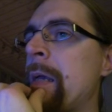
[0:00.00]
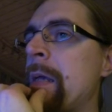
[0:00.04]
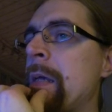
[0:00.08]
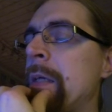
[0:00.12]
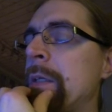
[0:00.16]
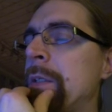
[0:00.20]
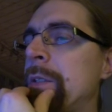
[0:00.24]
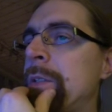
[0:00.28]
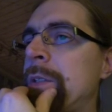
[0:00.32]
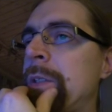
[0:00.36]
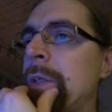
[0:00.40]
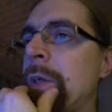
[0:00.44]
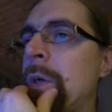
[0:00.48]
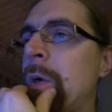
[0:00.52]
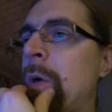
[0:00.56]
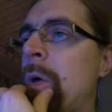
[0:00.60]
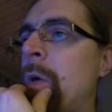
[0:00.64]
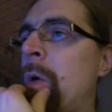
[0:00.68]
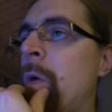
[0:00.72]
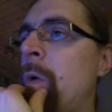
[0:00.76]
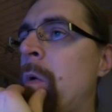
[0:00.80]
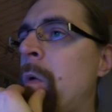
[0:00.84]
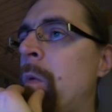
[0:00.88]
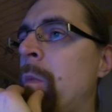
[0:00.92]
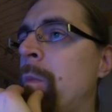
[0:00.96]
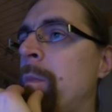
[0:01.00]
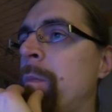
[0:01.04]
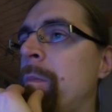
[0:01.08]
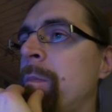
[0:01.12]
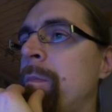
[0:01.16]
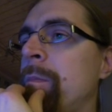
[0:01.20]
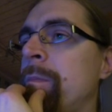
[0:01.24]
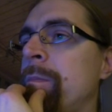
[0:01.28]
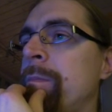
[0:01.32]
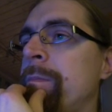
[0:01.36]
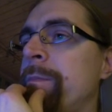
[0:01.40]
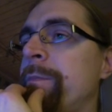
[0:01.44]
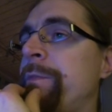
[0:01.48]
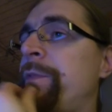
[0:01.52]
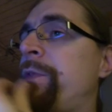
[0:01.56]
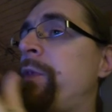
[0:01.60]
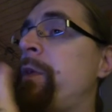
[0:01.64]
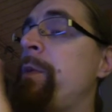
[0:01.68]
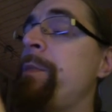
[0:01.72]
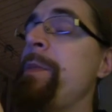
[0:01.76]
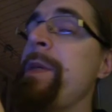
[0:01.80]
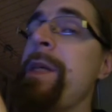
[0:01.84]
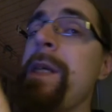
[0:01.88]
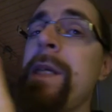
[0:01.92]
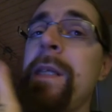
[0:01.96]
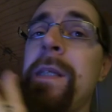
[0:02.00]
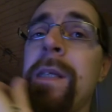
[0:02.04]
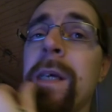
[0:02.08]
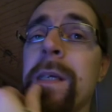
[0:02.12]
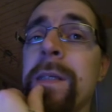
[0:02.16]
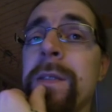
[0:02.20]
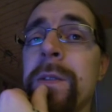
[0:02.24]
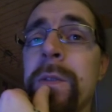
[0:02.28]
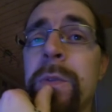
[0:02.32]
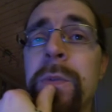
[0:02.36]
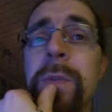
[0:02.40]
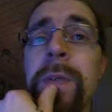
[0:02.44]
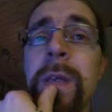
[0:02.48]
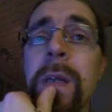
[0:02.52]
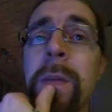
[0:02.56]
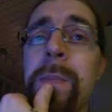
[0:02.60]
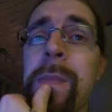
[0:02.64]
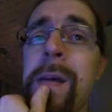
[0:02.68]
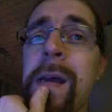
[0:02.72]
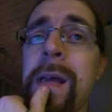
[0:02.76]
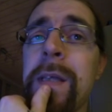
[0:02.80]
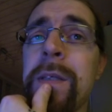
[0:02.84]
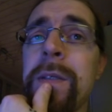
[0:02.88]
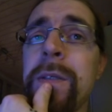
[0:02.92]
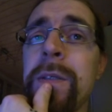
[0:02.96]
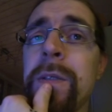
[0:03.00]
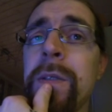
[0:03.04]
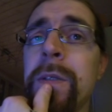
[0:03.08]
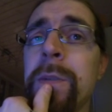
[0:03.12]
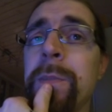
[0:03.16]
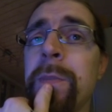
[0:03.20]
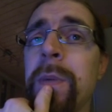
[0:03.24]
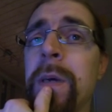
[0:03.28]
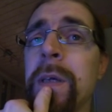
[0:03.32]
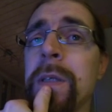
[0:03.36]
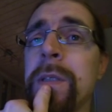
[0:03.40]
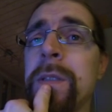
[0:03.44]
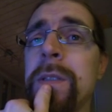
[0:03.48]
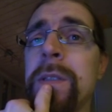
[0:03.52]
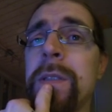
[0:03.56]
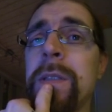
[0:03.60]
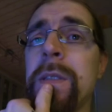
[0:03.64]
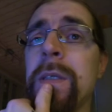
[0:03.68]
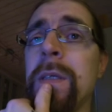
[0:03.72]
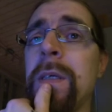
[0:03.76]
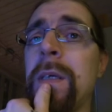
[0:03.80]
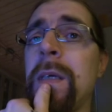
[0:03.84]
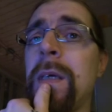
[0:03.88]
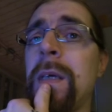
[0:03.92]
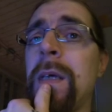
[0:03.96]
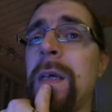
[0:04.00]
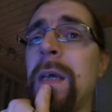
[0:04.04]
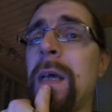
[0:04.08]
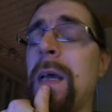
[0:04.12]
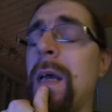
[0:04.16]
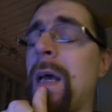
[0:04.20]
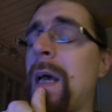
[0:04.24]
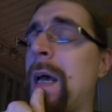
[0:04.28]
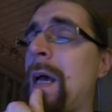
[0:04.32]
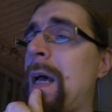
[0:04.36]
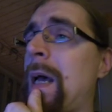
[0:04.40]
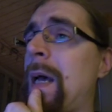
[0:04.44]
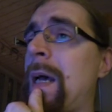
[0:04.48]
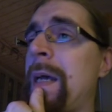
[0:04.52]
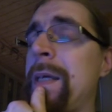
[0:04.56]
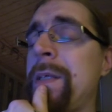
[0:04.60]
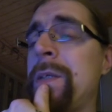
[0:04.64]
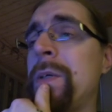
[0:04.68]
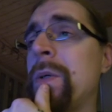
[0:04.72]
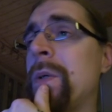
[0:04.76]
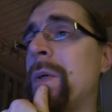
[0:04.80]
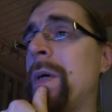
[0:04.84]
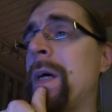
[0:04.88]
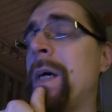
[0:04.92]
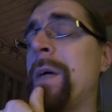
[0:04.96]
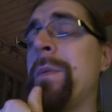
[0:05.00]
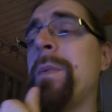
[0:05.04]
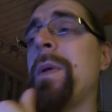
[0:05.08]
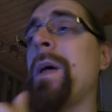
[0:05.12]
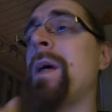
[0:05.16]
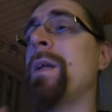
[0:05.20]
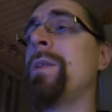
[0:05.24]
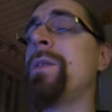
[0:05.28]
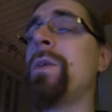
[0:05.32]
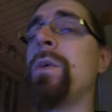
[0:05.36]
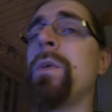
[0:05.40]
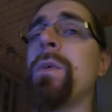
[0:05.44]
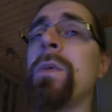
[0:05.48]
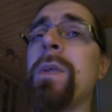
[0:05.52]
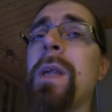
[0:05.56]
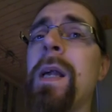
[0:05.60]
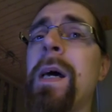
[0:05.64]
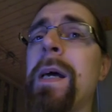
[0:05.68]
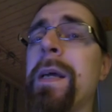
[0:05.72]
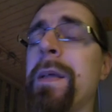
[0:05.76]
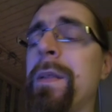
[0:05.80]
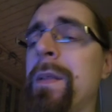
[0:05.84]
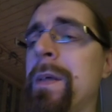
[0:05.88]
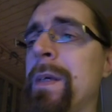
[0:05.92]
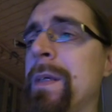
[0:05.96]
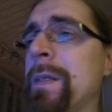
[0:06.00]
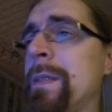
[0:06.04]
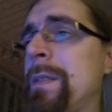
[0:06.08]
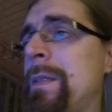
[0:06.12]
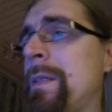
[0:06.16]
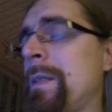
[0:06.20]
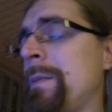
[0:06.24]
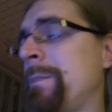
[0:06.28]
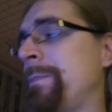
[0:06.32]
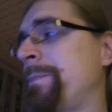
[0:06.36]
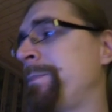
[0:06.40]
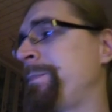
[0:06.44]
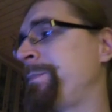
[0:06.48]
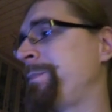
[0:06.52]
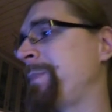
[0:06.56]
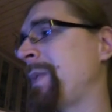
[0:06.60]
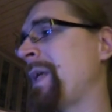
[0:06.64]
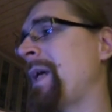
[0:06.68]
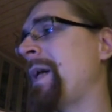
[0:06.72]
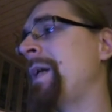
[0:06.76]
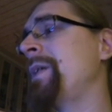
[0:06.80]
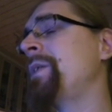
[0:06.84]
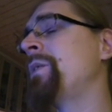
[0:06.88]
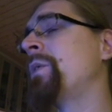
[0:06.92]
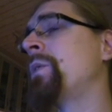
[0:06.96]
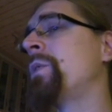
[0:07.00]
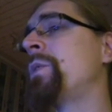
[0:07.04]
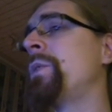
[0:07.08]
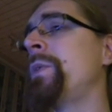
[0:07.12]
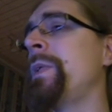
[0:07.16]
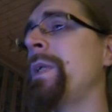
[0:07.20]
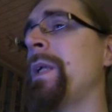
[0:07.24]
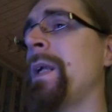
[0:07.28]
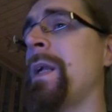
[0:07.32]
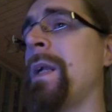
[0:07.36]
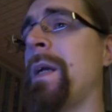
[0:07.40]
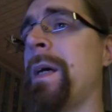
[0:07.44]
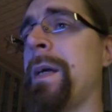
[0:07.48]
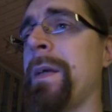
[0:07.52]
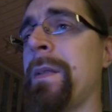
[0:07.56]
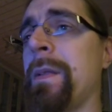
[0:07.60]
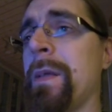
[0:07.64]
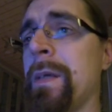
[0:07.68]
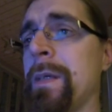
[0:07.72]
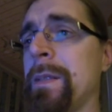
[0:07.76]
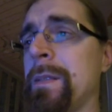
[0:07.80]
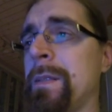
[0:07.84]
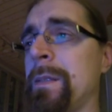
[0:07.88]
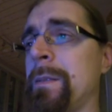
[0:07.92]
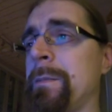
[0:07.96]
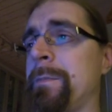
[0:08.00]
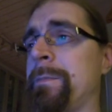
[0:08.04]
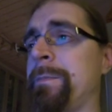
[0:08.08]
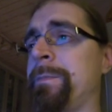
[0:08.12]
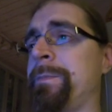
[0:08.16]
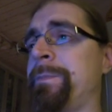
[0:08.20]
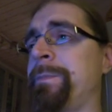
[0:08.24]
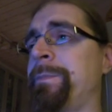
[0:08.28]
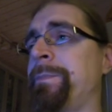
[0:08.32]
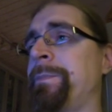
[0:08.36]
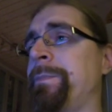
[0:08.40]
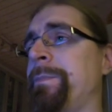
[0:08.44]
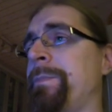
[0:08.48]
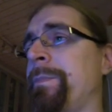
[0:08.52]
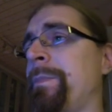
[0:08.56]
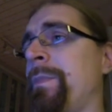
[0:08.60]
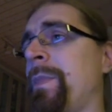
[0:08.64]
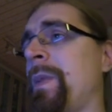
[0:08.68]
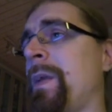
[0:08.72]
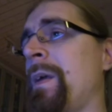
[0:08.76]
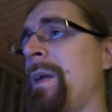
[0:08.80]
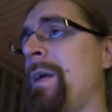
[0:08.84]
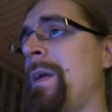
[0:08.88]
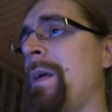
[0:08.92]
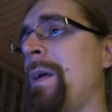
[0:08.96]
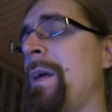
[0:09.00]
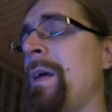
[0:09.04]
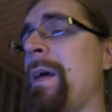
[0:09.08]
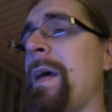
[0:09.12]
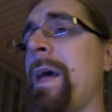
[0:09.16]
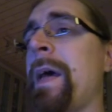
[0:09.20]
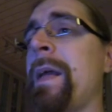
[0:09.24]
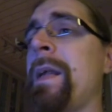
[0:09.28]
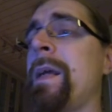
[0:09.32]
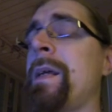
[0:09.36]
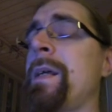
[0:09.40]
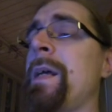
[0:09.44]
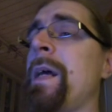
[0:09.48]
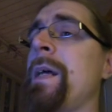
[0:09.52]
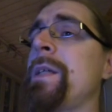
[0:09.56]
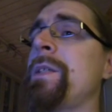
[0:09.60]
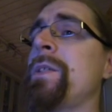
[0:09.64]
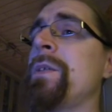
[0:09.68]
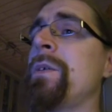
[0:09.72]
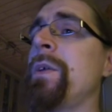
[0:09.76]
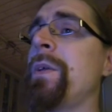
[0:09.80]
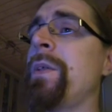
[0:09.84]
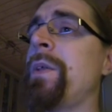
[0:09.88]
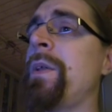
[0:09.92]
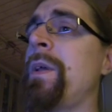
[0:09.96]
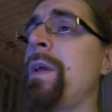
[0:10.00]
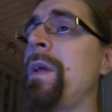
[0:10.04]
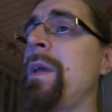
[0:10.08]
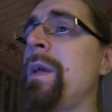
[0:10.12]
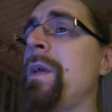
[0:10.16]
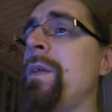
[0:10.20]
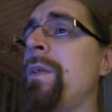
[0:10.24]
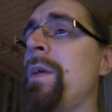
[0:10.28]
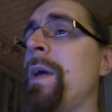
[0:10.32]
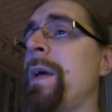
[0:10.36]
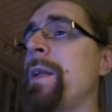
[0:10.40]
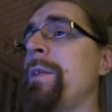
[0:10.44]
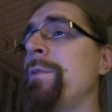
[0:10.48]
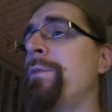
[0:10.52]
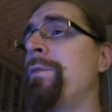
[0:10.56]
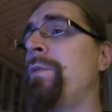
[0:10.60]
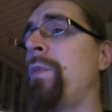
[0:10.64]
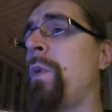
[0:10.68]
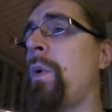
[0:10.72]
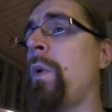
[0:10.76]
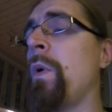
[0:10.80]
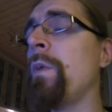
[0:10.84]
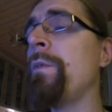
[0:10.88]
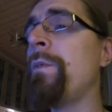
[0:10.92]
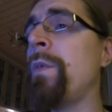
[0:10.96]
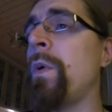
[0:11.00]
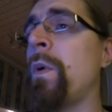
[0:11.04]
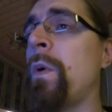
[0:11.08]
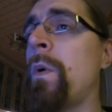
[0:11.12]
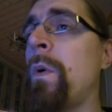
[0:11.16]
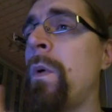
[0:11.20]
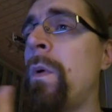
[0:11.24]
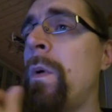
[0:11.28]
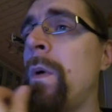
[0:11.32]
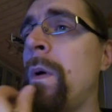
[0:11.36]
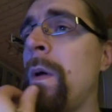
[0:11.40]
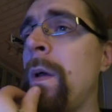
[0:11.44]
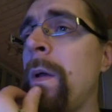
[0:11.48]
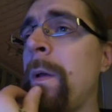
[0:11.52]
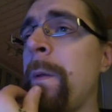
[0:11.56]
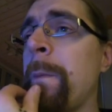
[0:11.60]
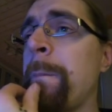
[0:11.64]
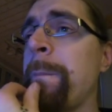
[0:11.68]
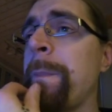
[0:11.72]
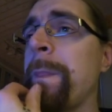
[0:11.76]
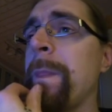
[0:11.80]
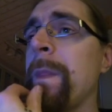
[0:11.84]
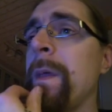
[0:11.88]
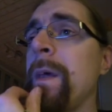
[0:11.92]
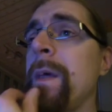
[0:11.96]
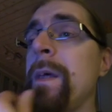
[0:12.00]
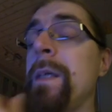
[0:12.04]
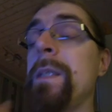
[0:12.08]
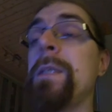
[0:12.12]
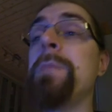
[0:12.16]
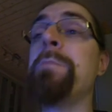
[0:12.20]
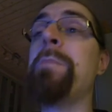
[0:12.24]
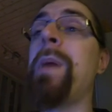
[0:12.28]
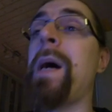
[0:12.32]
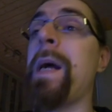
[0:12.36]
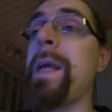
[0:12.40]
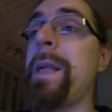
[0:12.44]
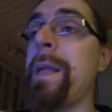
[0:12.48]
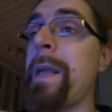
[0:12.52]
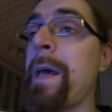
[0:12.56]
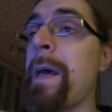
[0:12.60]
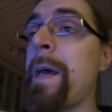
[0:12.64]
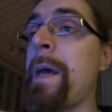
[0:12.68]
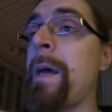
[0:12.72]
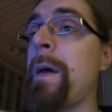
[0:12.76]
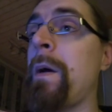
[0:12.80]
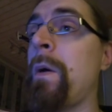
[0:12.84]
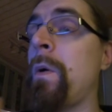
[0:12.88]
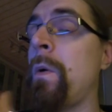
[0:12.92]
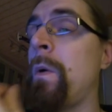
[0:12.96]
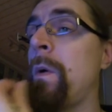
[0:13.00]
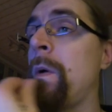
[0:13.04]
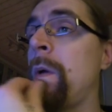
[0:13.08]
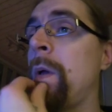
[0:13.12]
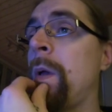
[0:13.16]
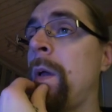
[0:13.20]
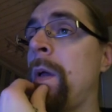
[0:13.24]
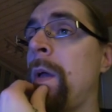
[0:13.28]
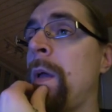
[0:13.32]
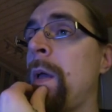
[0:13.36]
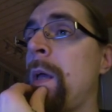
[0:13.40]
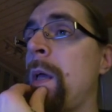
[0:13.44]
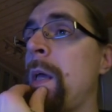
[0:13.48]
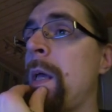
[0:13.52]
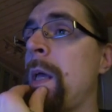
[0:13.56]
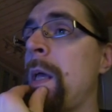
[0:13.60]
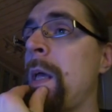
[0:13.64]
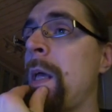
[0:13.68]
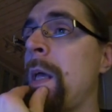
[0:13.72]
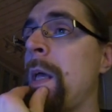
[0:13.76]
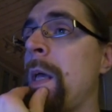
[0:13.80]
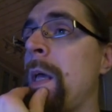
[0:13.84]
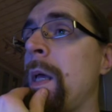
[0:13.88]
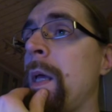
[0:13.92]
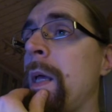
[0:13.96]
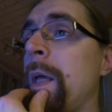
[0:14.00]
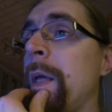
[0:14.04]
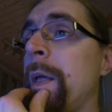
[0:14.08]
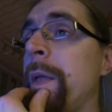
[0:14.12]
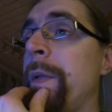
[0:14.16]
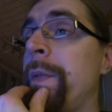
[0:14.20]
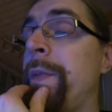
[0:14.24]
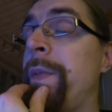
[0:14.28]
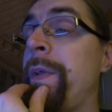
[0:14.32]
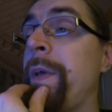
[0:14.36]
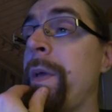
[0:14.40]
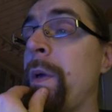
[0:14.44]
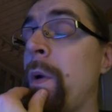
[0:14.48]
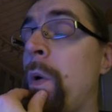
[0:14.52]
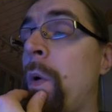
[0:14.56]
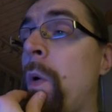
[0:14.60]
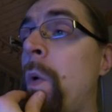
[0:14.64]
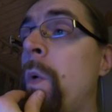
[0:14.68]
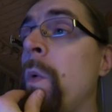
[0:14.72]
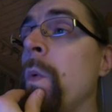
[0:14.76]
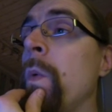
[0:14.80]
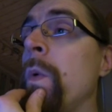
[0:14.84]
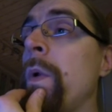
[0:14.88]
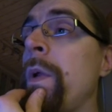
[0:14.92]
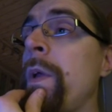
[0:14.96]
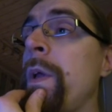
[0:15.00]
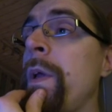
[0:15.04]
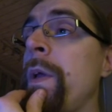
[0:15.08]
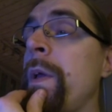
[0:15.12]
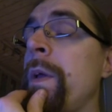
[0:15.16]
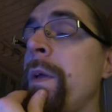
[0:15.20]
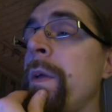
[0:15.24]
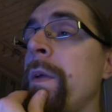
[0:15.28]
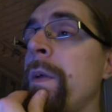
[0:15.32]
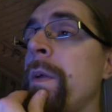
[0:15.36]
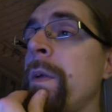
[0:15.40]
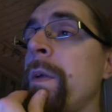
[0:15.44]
So for me it doesn't really matter, but I don't like this. I don't really like this. And I actually think that Volvo is by now the only